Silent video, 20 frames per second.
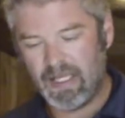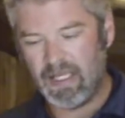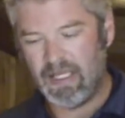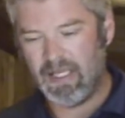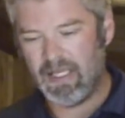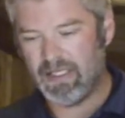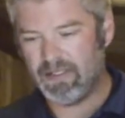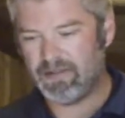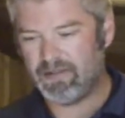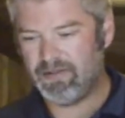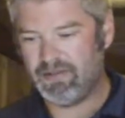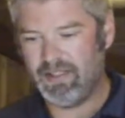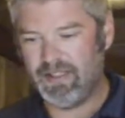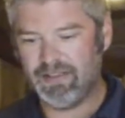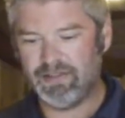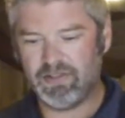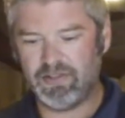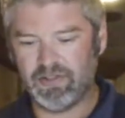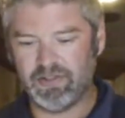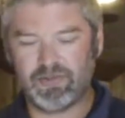
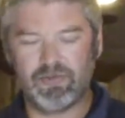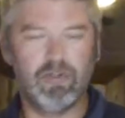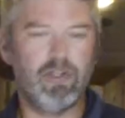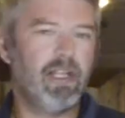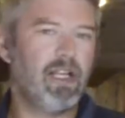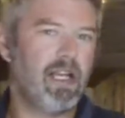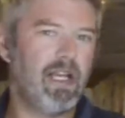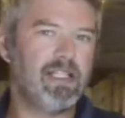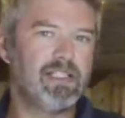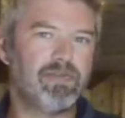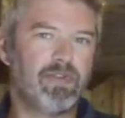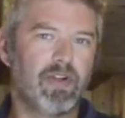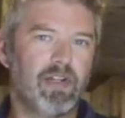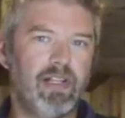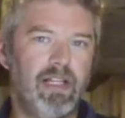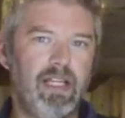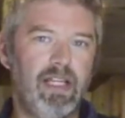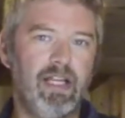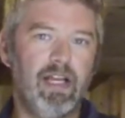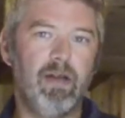It's just really nice for
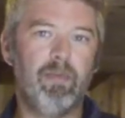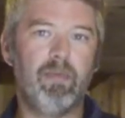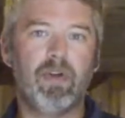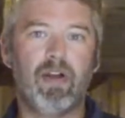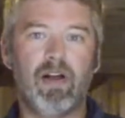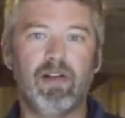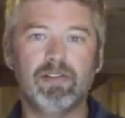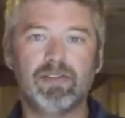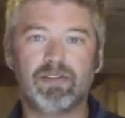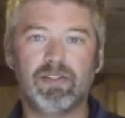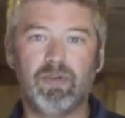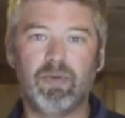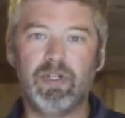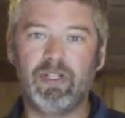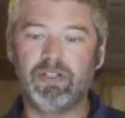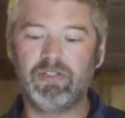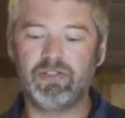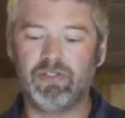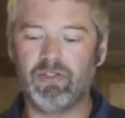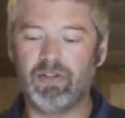cleaning up, and also when
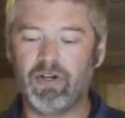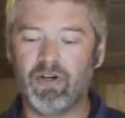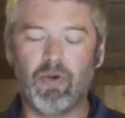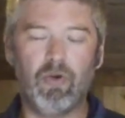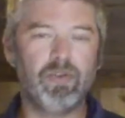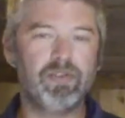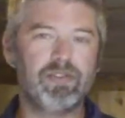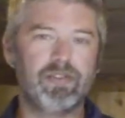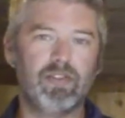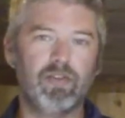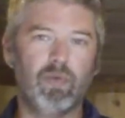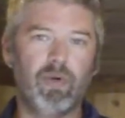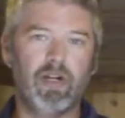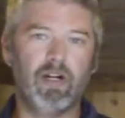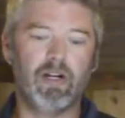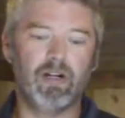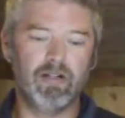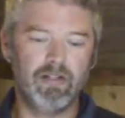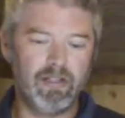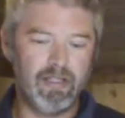you drill your holes in the
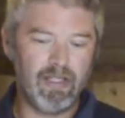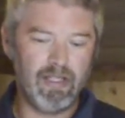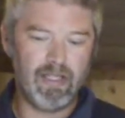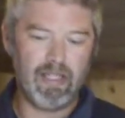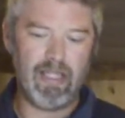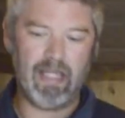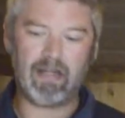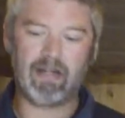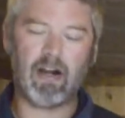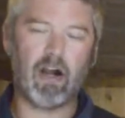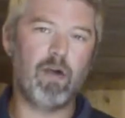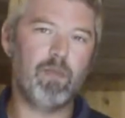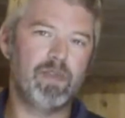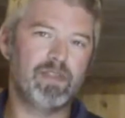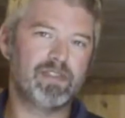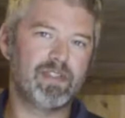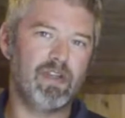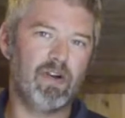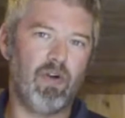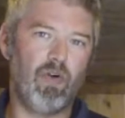winter, that
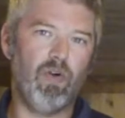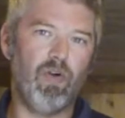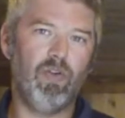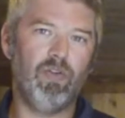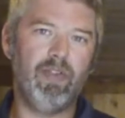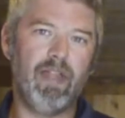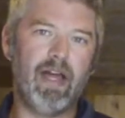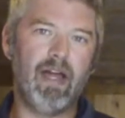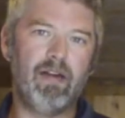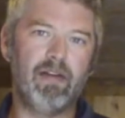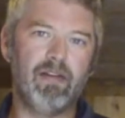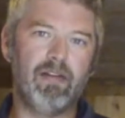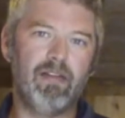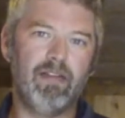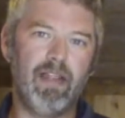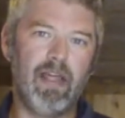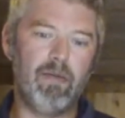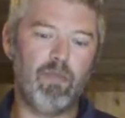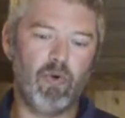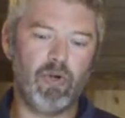carpet's going to hold
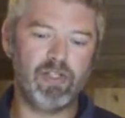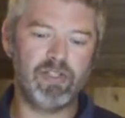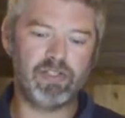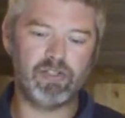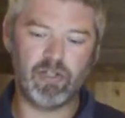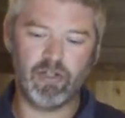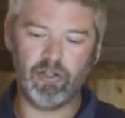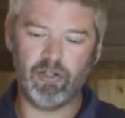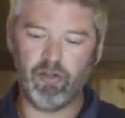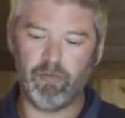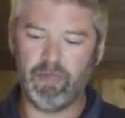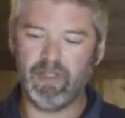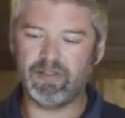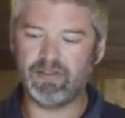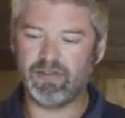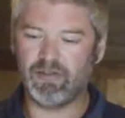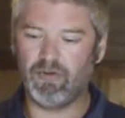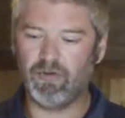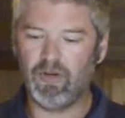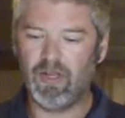that moisture a little bit.
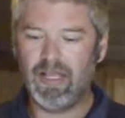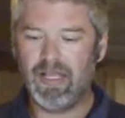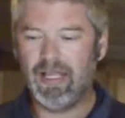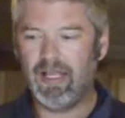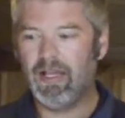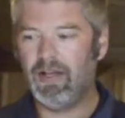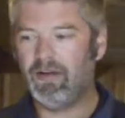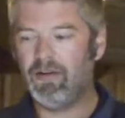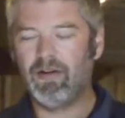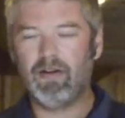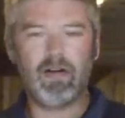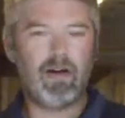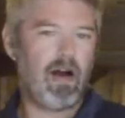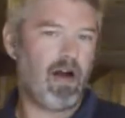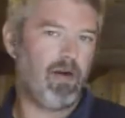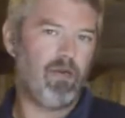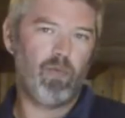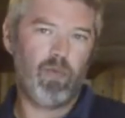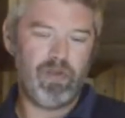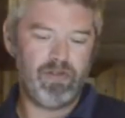So
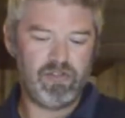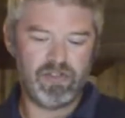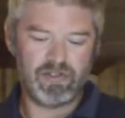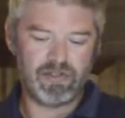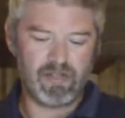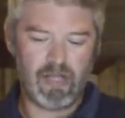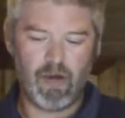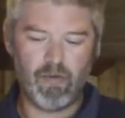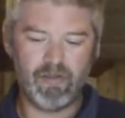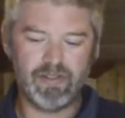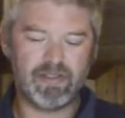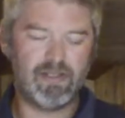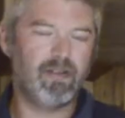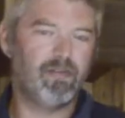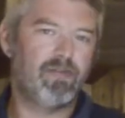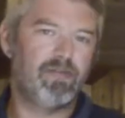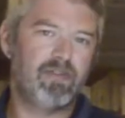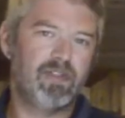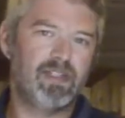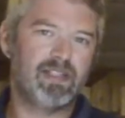we just always
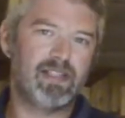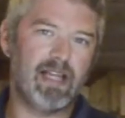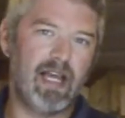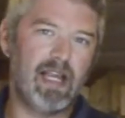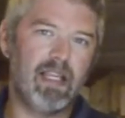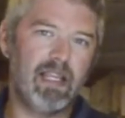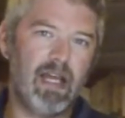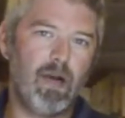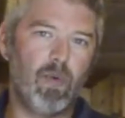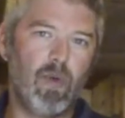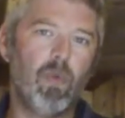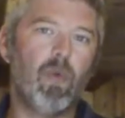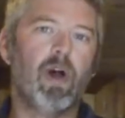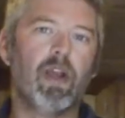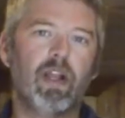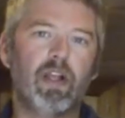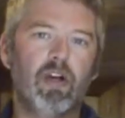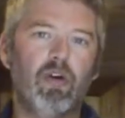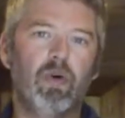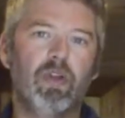have decided that we
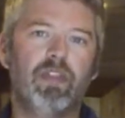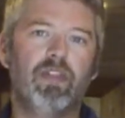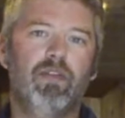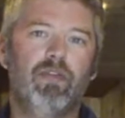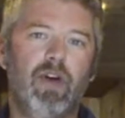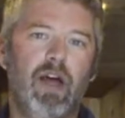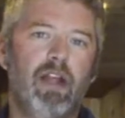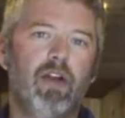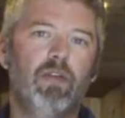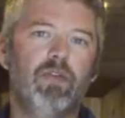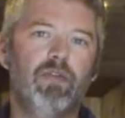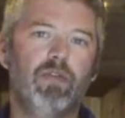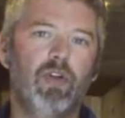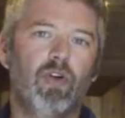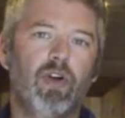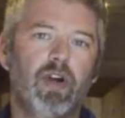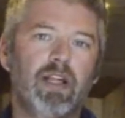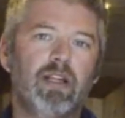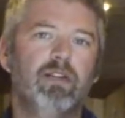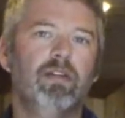want to go with the vinyl
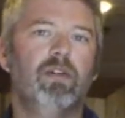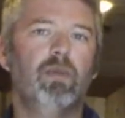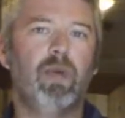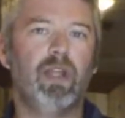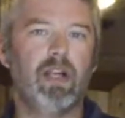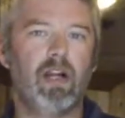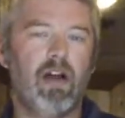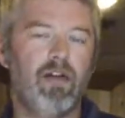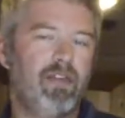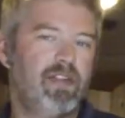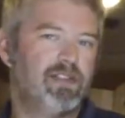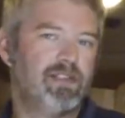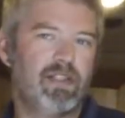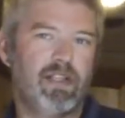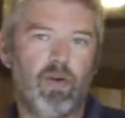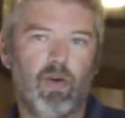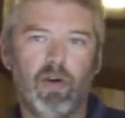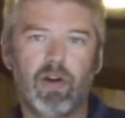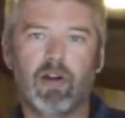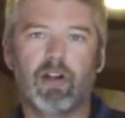flooring. We can
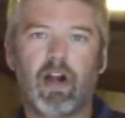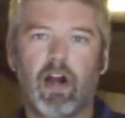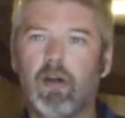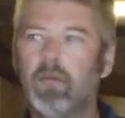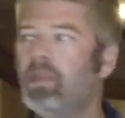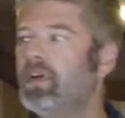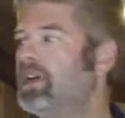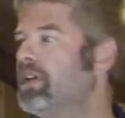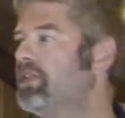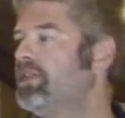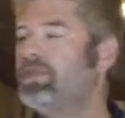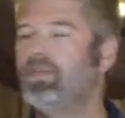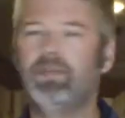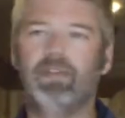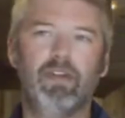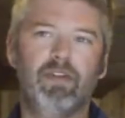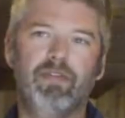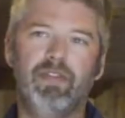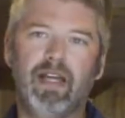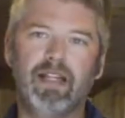obviously order carpet
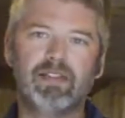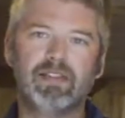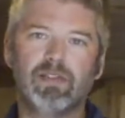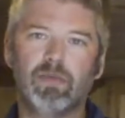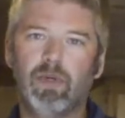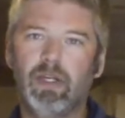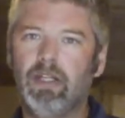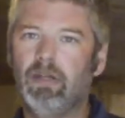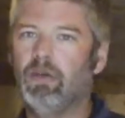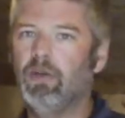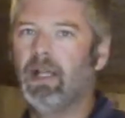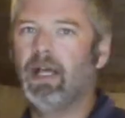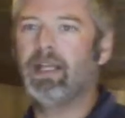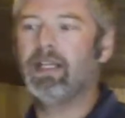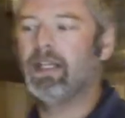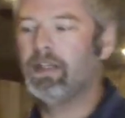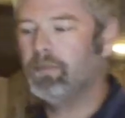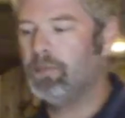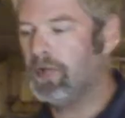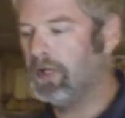if that's the way you
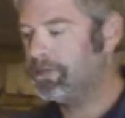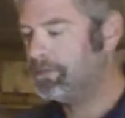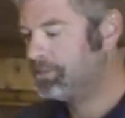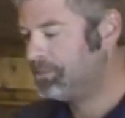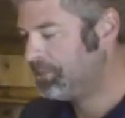like it, but